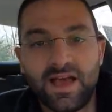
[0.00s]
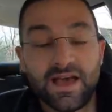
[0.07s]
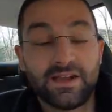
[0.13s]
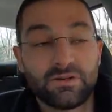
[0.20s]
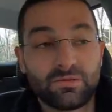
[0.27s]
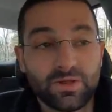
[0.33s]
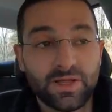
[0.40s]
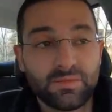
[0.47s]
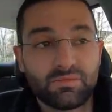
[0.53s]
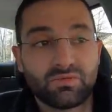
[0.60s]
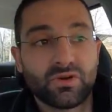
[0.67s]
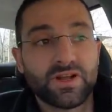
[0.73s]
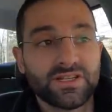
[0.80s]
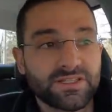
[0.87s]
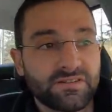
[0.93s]
and it really
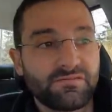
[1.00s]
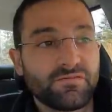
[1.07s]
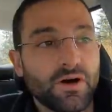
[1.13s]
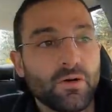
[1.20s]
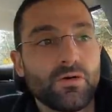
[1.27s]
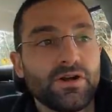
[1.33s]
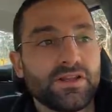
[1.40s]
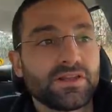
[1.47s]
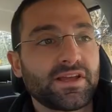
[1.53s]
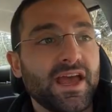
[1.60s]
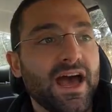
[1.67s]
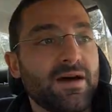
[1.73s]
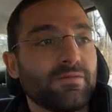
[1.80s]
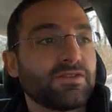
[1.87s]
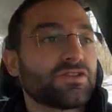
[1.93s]
brings it forward in the
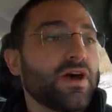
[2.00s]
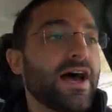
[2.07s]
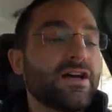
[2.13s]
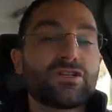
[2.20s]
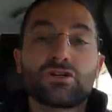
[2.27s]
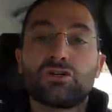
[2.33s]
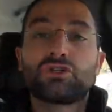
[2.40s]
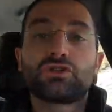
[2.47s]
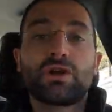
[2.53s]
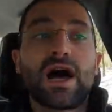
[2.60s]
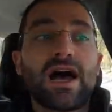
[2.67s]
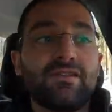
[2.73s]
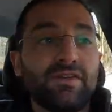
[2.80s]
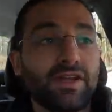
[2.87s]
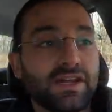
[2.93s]
cabin. So as you're
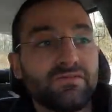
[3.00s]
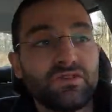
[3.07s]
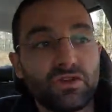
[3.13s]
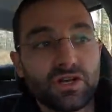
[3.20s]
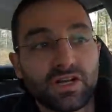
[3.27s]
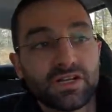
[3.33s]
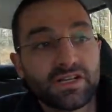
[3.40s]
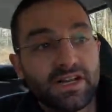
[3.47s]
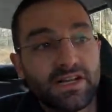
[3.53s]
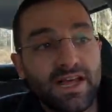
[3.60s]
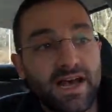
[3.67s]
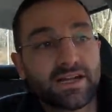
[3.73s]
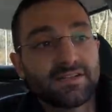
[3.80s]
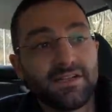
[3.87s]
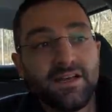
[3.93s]
driving, if you can
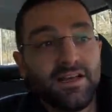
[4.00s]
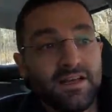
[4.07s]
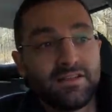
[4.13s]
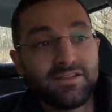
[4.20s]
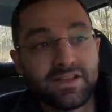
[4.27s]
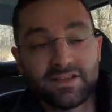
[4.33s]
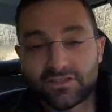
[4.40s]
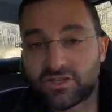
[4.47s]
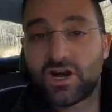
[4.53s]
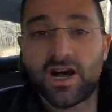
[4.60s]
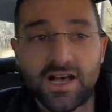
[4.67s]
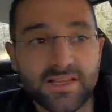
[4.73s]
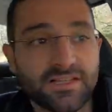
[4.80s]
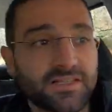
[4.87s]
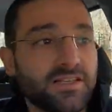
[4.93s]
connect the
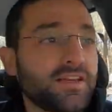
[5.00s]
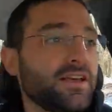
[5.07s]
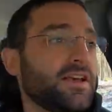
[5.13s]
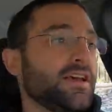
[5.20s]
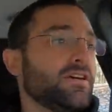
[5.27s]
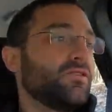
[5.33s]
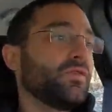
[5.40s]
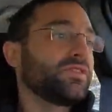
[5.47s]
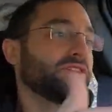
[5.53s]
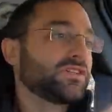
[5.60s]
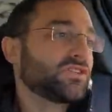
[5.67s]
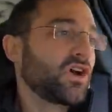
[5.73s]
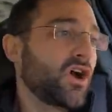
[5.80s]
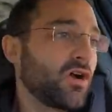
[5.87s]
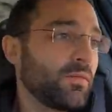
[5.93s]
exhaust with
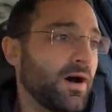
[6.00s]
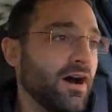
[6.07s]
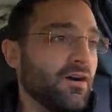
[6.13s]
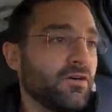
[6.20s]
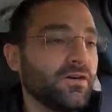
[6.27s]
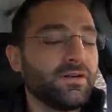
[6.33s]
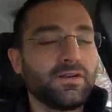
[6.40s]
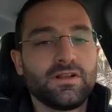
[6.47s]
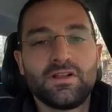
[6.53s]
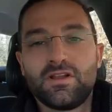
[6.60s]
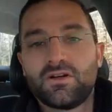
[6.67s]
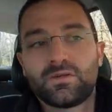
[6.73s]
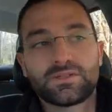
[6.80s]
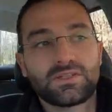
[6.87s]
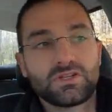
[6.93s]
the turbo,
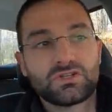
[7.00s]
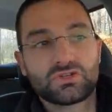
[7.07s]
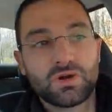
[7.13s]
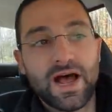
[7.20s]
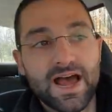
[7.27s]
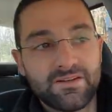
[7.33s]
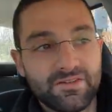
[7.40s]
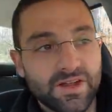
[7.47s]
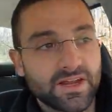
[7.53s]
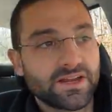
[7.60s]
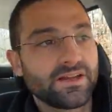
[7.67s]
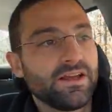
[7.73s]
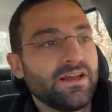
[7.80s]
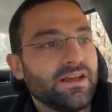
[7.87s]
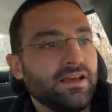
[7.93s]
with the
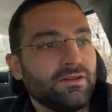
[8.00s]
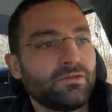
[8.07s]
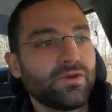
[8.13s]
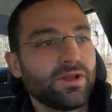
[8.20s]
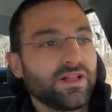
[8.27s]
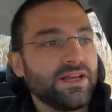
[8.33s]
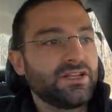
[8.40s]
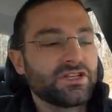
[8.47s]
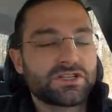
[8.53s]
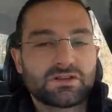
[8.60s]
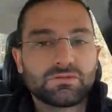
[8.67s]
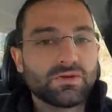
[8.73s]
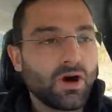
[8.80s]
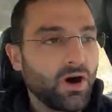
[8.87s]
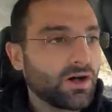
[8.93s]
driving, it really just
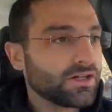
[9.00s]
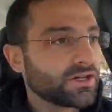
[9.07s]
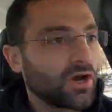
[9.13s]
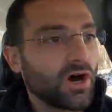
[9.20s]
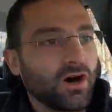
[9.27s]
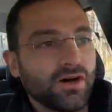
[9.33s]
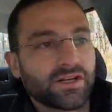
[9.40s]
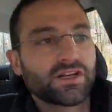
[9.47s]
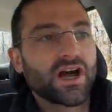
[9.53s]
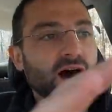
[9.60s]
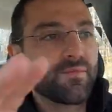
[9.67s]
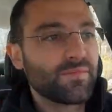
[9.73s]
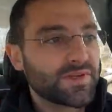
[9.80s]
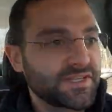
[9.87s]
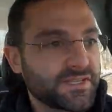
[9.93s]
all in all
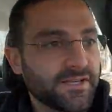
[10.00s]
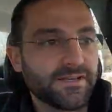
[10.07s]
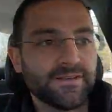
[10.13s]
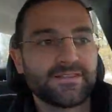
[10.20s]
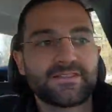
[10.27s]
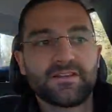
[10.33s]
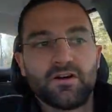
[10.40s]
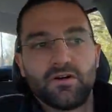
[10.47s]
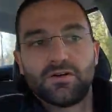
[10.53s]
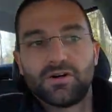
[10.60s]
encompasses